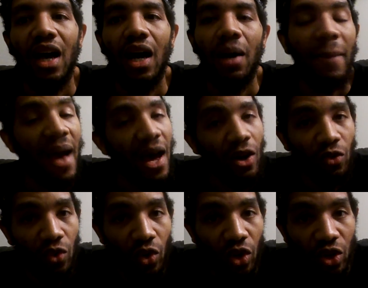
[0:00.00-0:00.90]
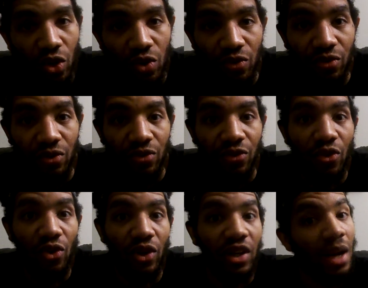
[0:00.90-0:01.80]
a uh, battle royal
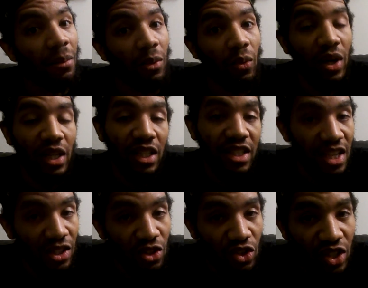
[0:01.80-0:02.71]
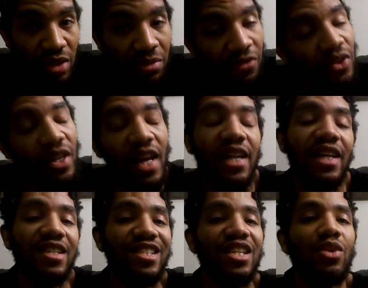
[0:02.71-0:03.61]
for number one contendership for the
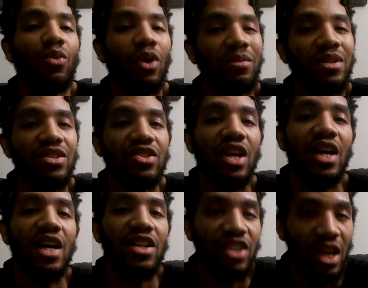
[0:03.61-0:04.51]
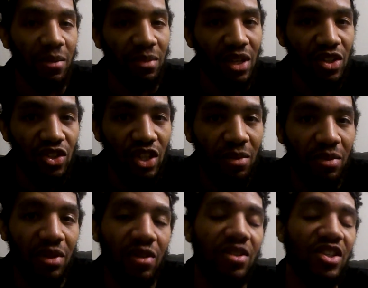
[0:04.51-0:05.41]
NXT Women's Championship
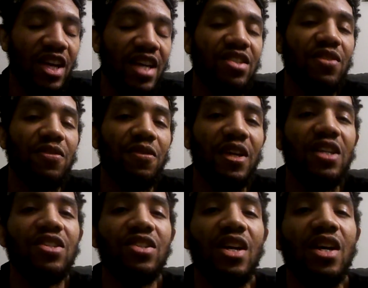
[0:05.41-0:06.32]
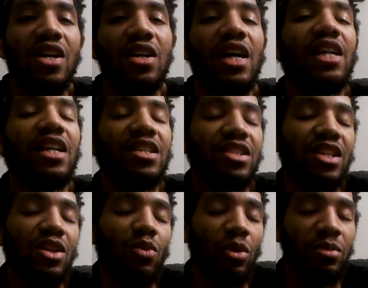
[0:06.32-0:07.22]
and a chance to face
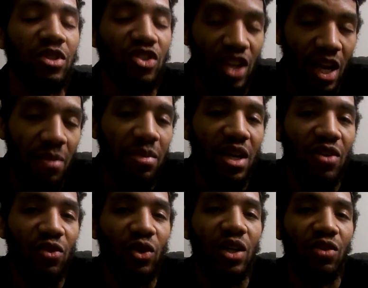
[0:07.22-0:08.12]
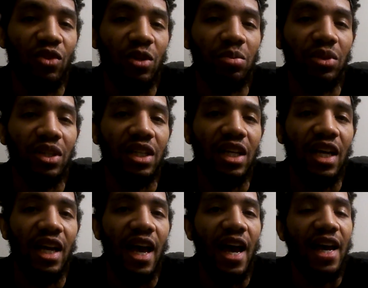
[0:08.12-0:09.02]
NXT Women's Champion Rhea Ripley
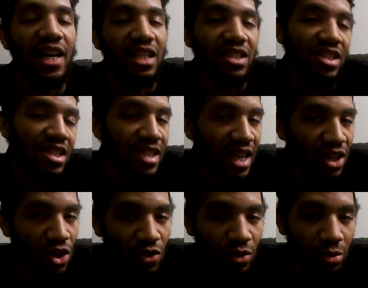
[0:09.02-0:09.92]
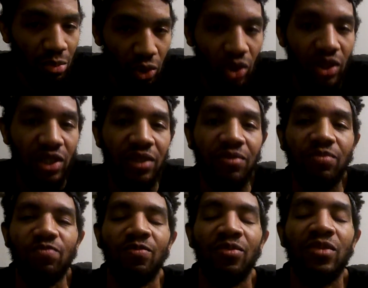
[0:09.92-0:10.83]
at NXT Takeover Portland.
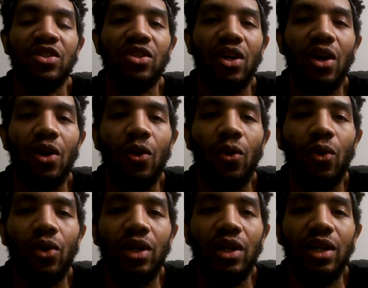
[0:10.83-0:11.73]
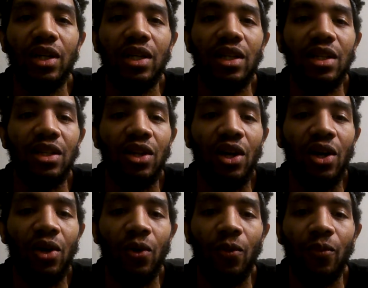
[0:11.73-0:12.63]
So, you
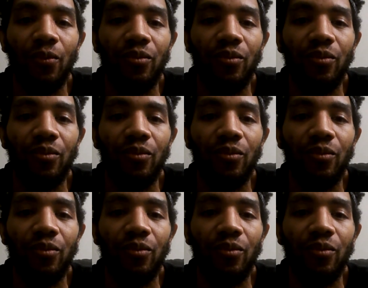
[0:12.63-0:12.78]
know,